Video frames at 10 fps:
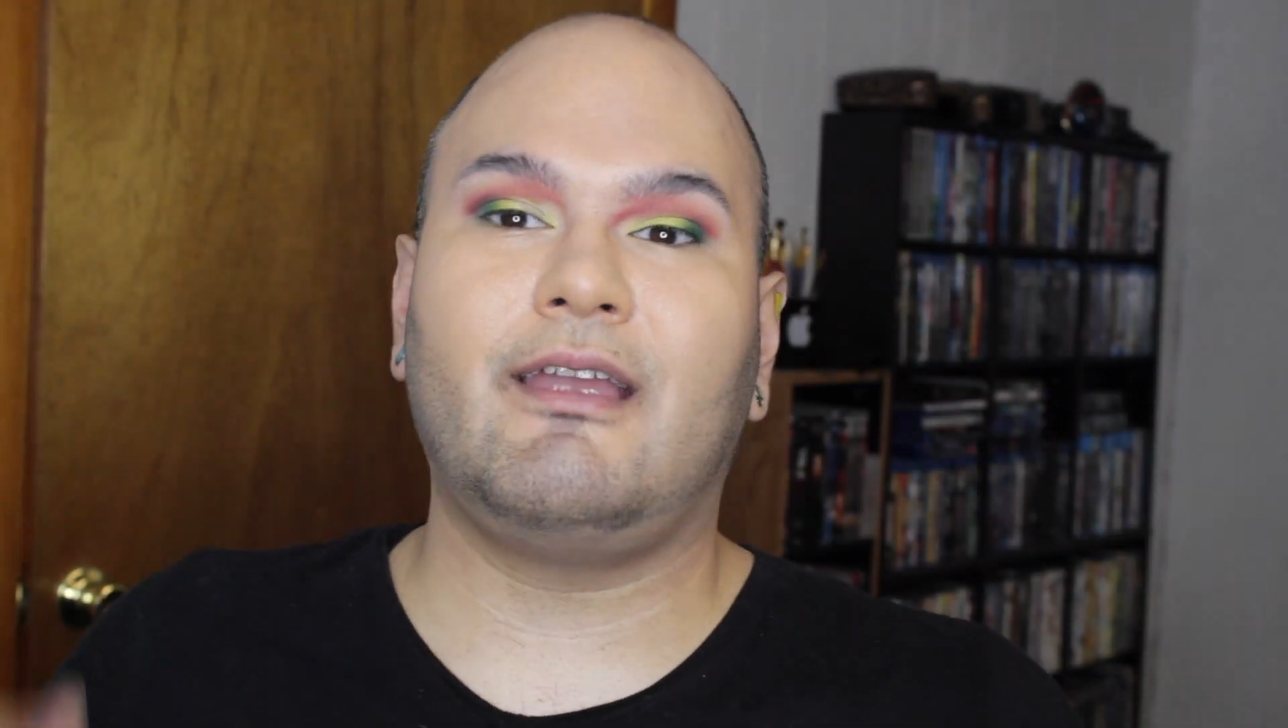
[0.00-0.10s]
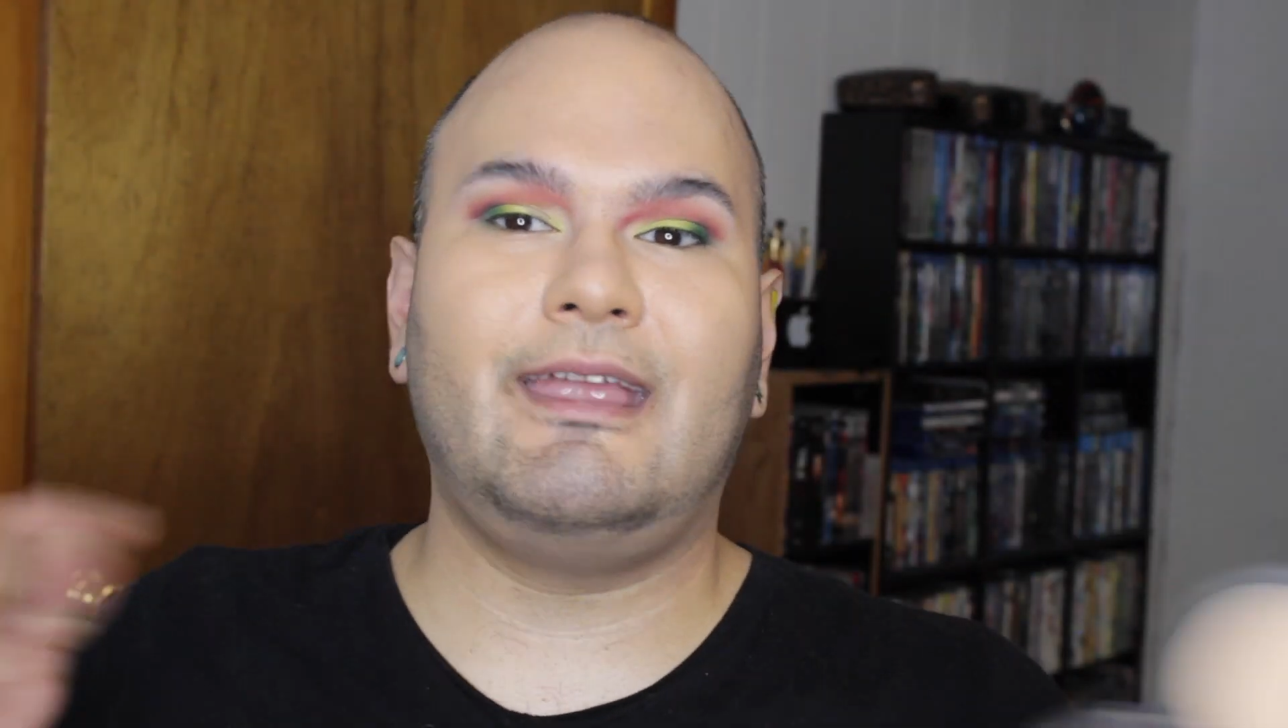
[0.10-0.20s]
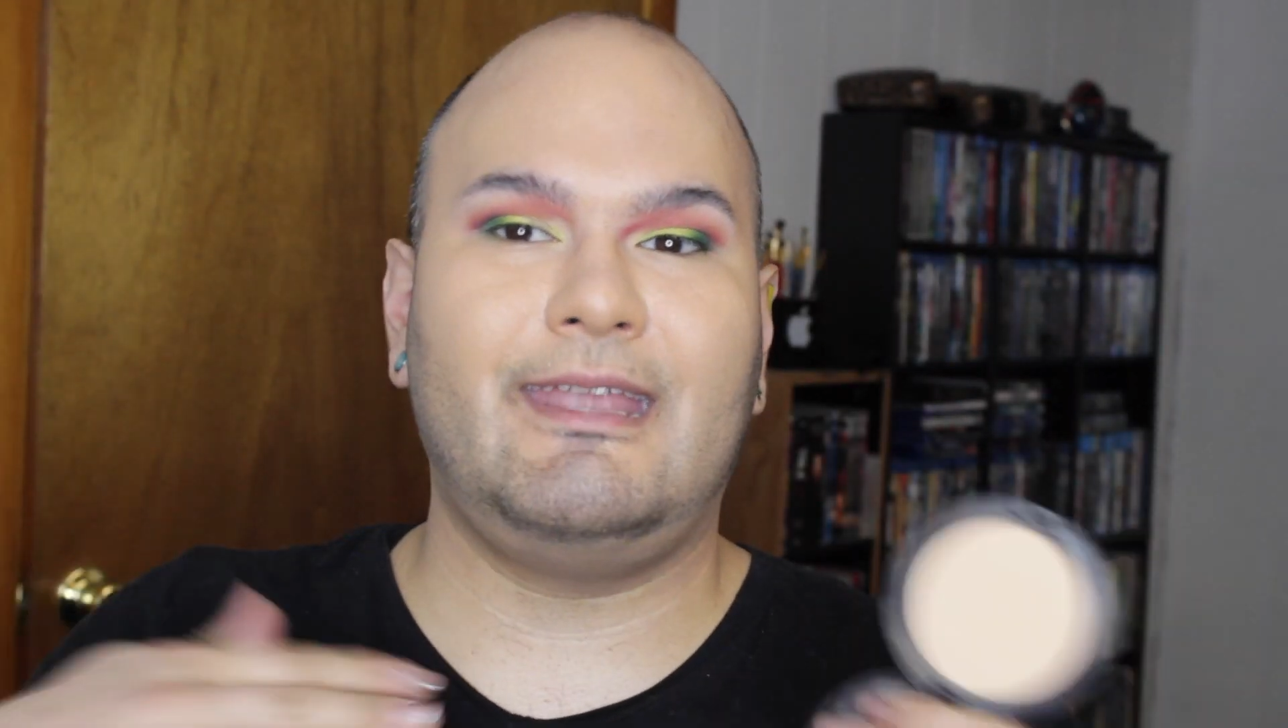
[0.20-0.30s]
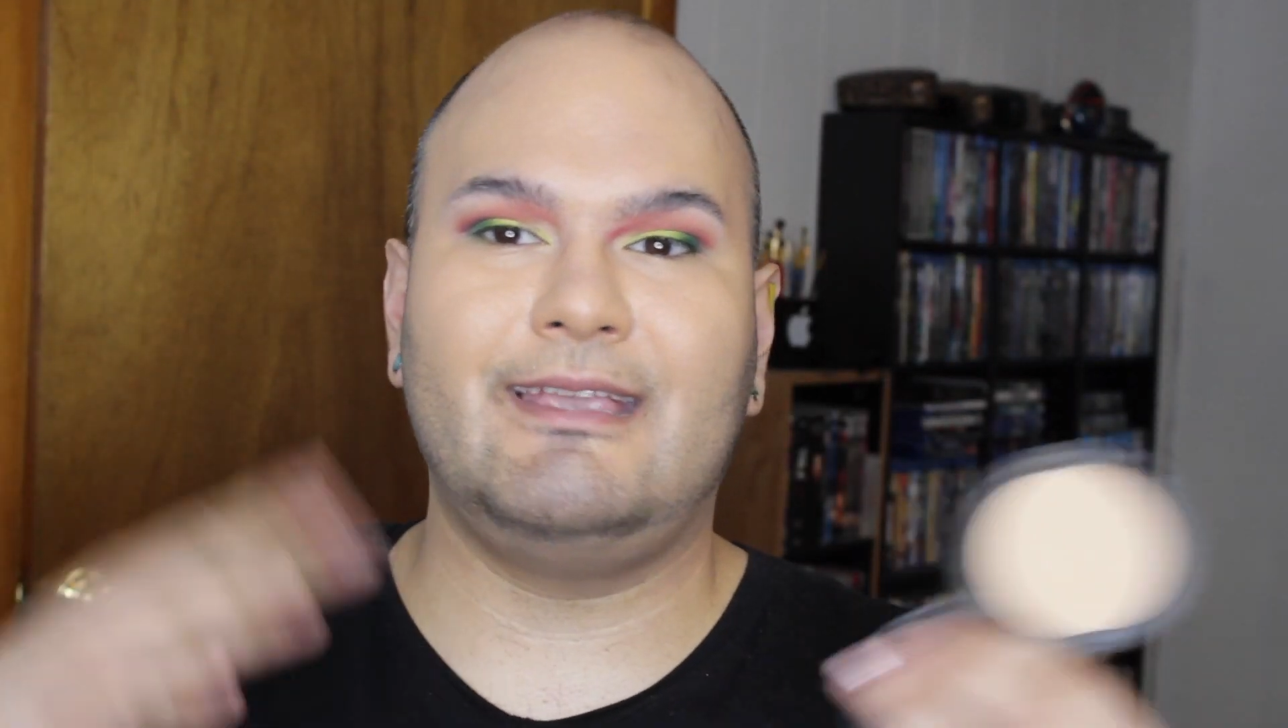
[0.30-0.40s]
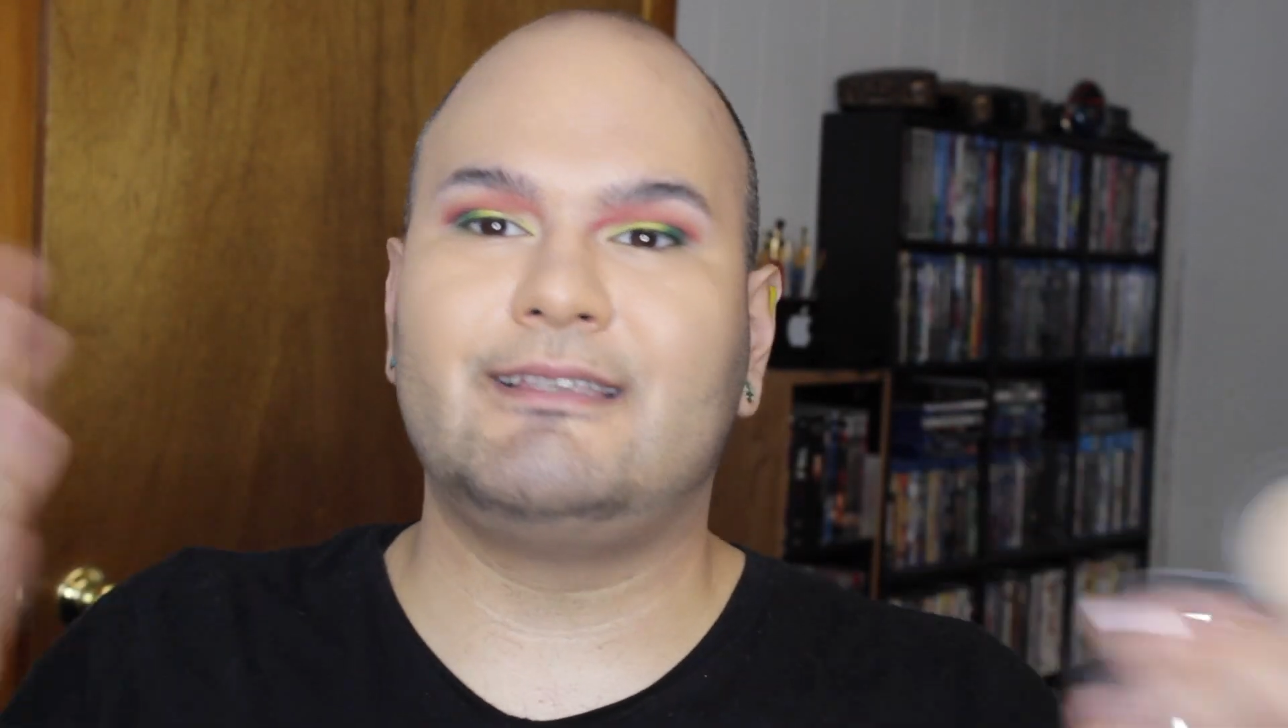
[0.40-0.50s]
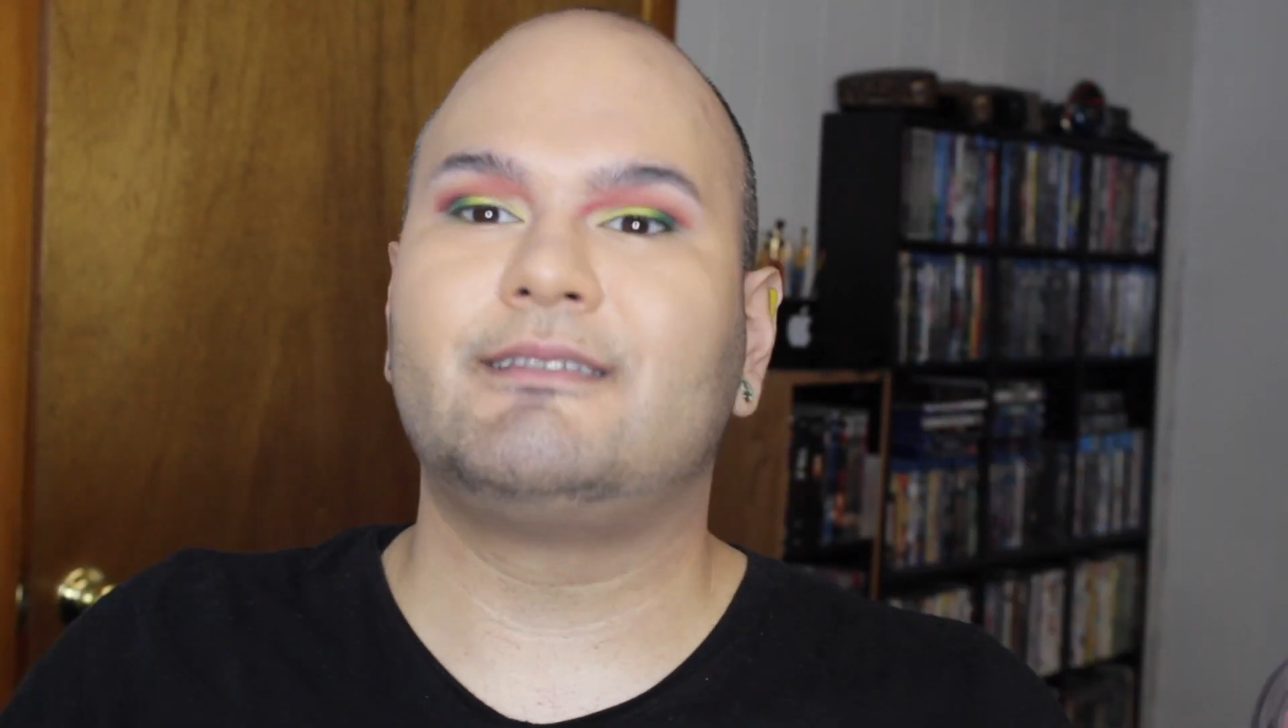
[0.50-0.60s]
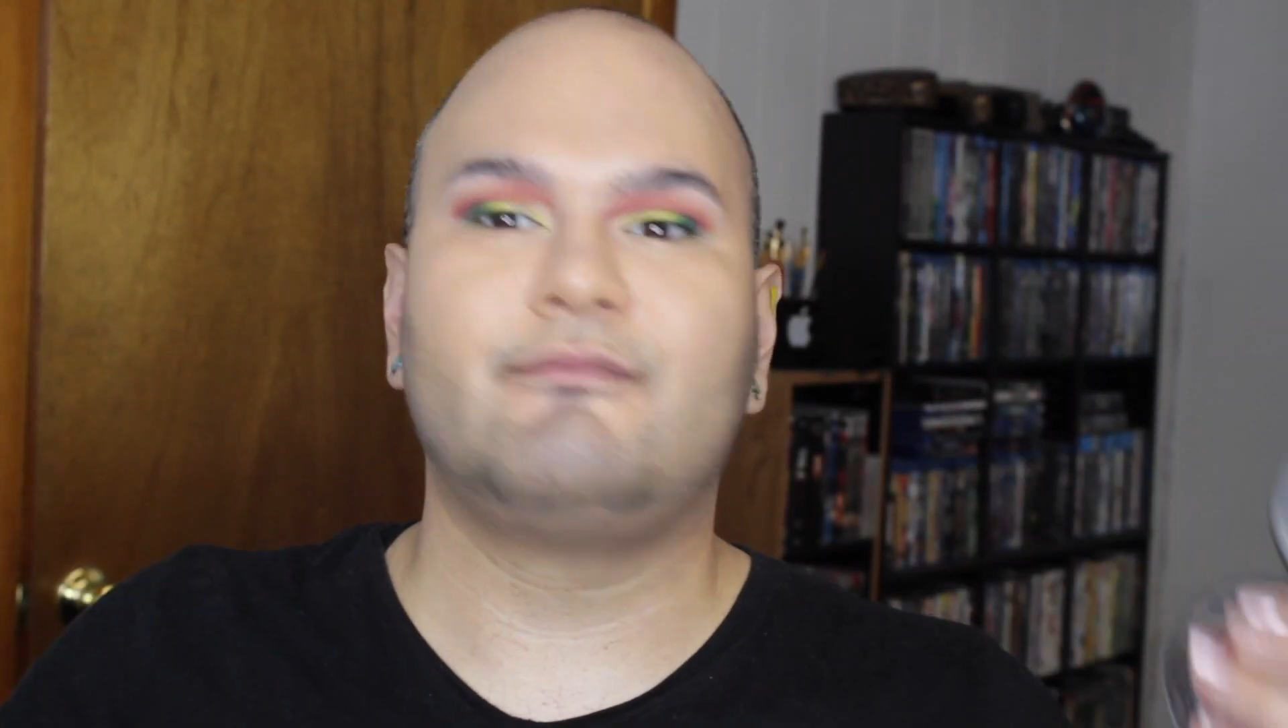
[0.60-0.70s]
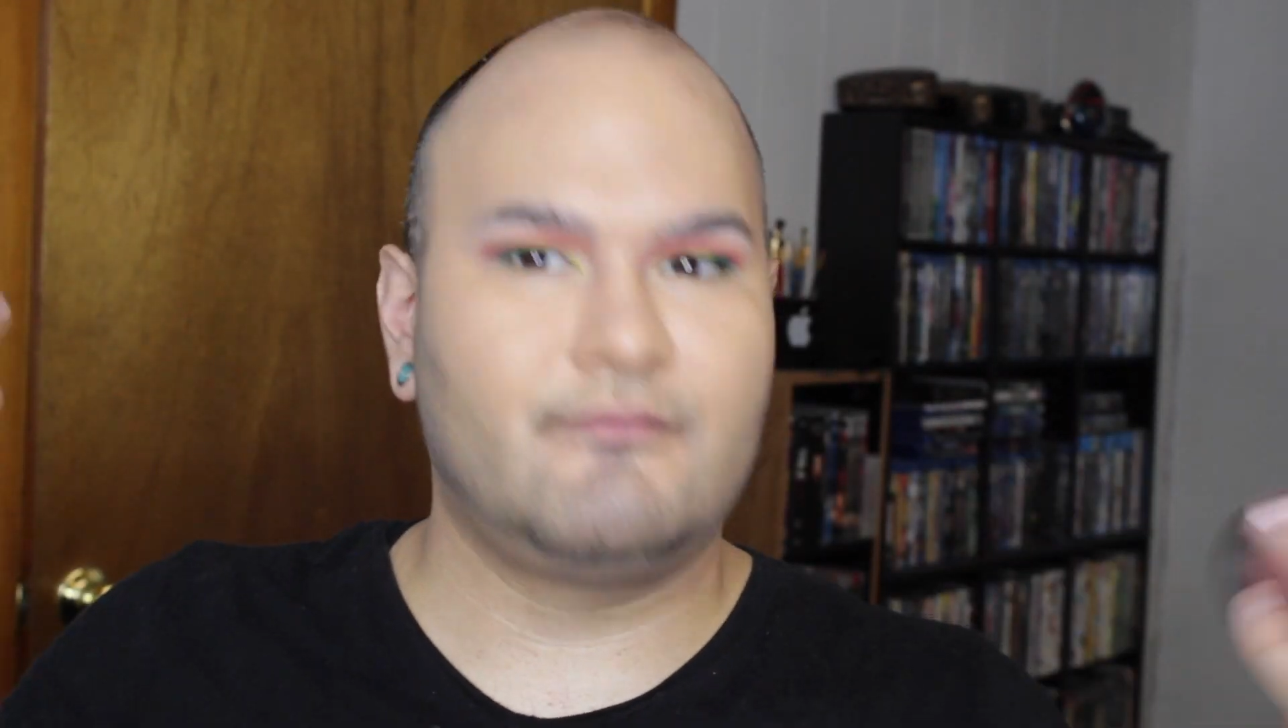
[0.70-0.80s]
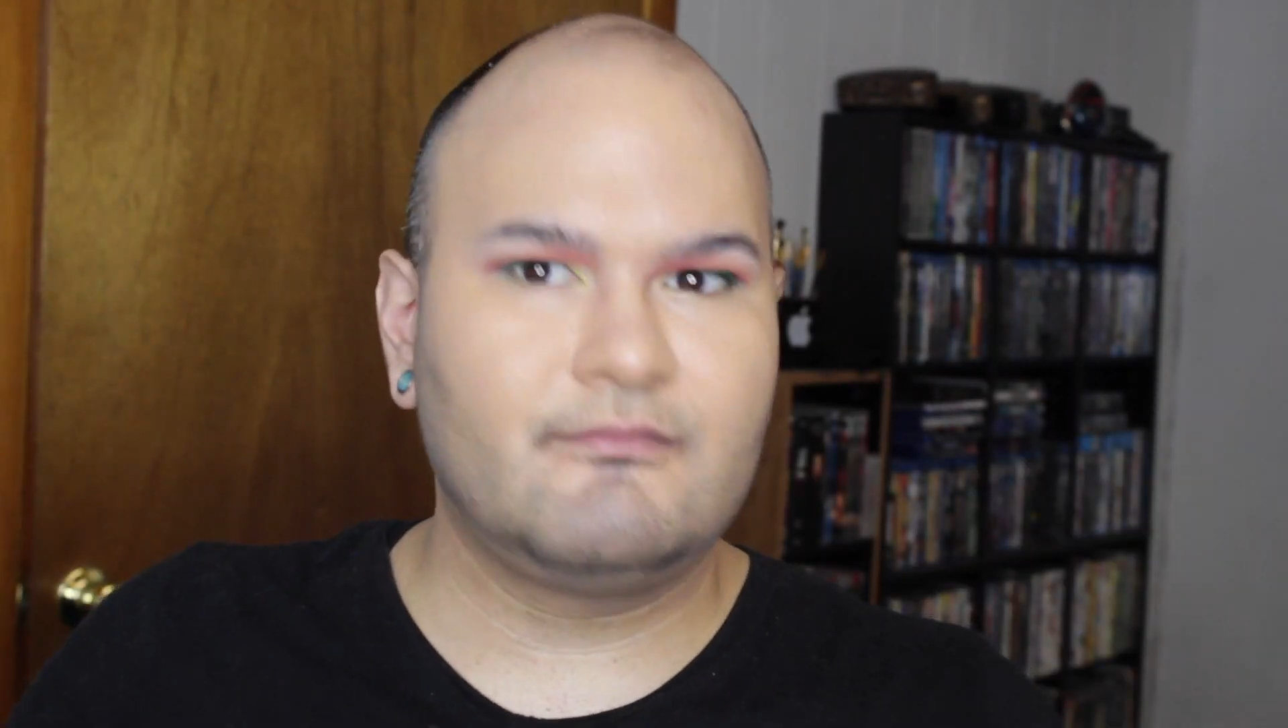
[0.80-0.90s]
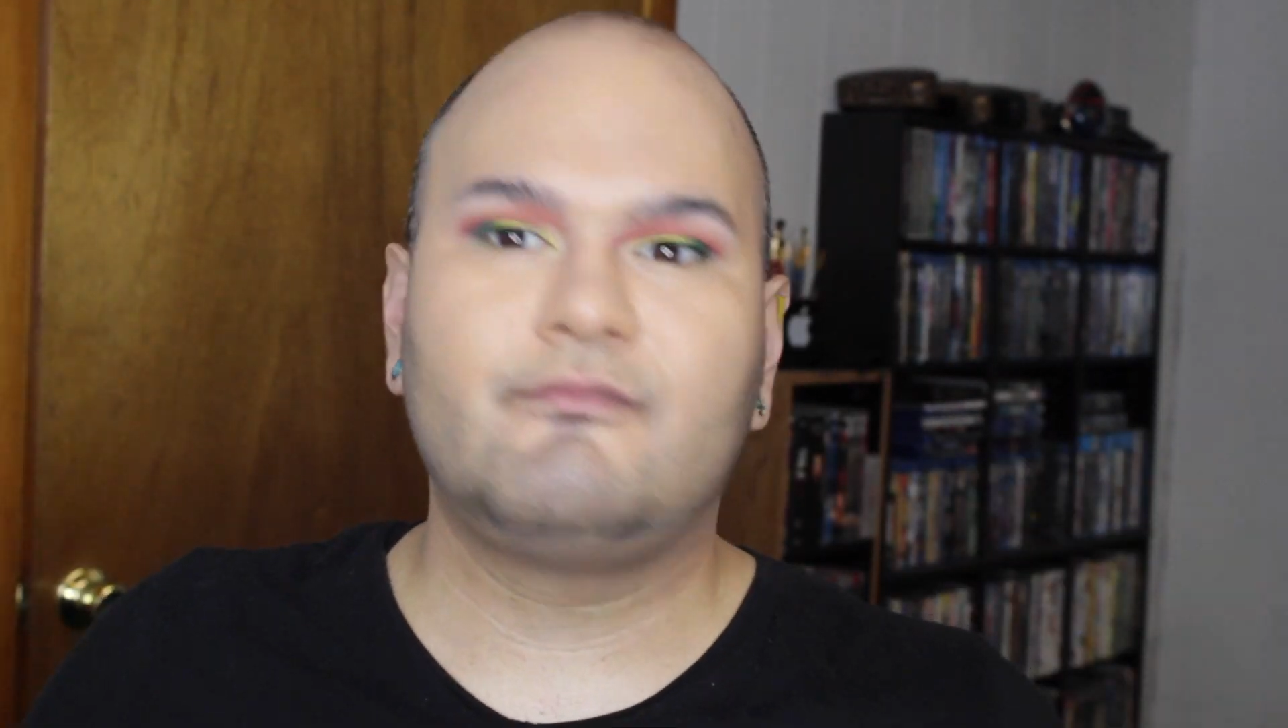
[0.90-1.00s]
It is